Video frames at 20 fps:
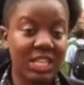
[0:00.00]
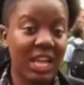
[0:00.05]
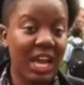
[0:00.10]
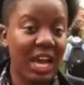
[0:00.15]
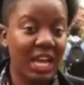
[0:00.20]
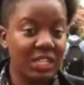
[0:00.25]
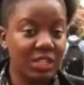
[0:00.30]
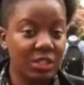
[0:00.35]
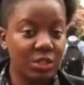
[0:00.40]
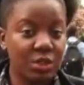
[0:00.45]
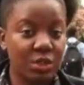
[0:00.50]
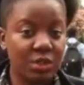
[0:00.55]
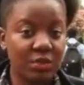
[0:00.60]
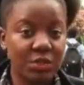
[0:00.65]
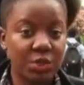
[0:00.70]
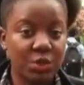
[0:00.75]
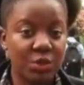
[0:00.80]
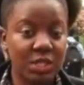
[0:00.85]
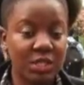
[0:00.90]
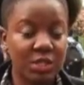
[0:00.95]
the attitude
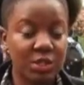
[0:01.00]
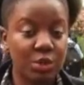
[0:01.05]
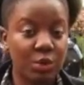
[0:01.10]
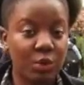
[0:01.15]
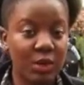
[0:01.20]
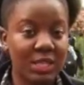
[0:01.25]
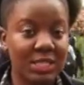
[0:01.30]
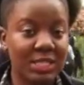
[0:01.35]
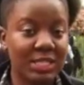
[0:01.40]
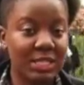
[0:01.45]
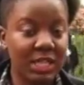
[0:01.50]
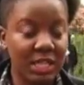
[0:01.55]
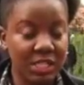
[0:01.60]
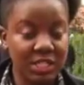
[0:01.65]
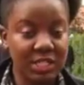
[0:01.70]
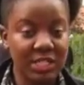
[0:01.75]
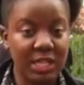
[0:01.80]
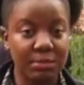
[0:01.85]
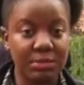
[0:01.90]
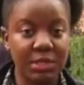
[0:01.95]
of students towards such
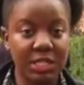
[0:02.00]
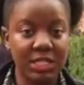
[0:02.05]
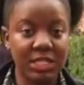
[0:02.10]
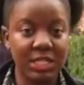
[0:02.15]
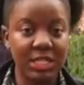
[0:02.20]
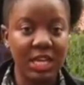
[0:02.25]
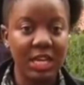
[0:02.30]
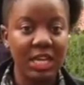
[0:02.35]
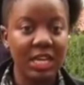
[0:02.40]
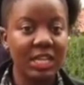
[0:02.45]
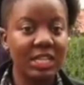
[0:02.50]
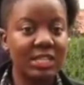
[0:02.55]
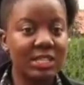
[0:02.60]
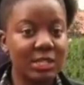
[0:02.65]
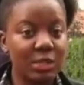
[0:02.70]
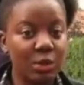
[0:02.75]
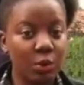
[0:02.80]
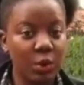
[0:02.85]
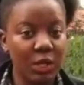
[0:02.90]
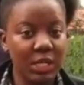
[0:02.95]
subjects is
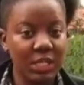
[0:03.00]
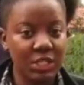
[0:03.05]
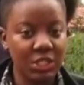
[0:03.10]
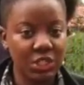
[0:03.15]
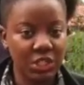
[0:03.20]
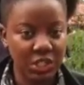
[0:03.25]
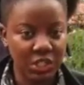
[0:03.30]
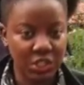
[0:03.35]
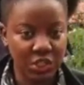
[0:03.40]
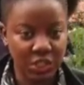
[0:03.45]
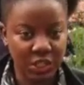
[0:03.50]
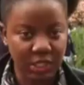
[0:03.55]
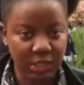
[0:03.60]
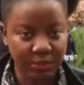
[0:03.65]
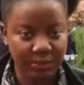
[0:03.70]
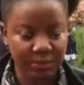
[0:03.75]
slowly changing.